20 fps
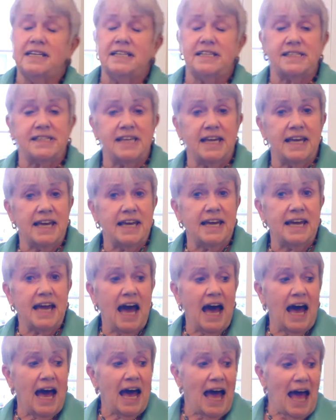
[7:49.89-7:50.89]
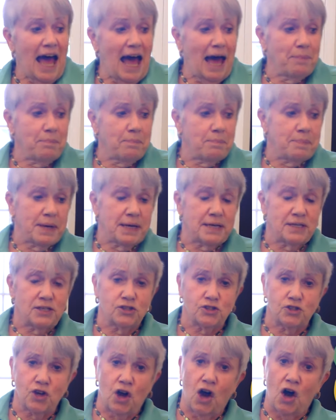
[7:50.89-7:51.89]
Sing a happy
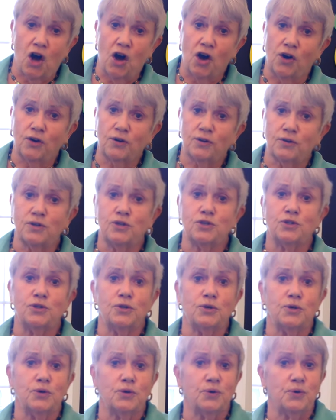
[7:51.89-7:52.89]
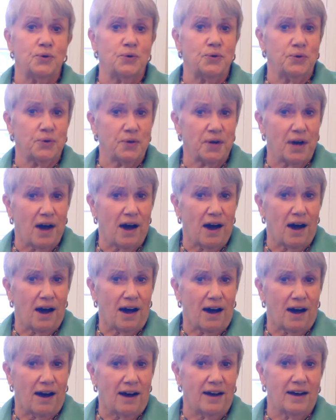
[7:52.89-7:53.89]
song to
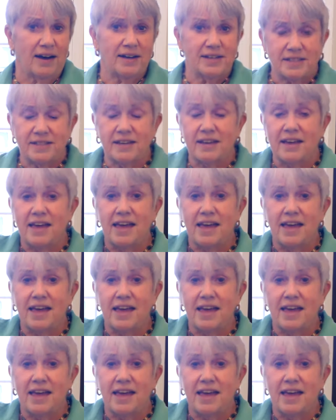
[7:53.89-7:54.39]
God.